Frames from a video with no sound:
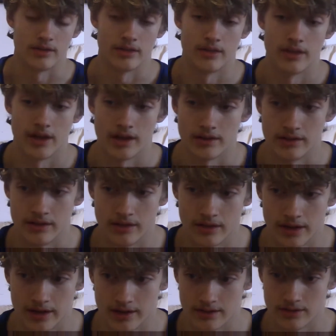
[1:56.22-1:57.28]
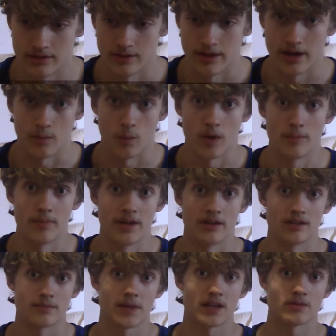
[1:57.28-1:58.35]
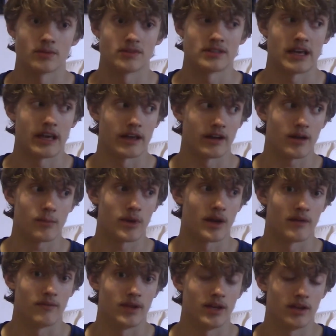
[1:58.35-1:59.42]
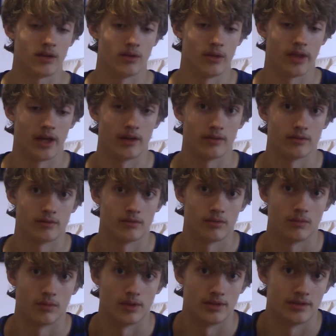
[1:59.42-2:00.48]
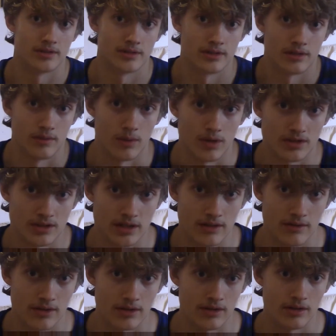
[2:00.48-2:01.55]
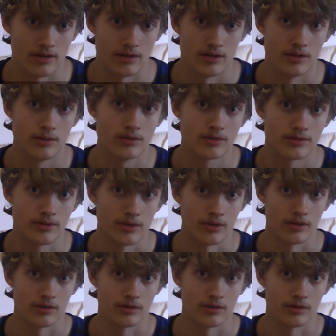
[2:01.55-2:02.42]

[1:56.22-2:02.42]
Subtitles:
Then, like, so that 1 minute of space was taken up by a video that wasn't even useful.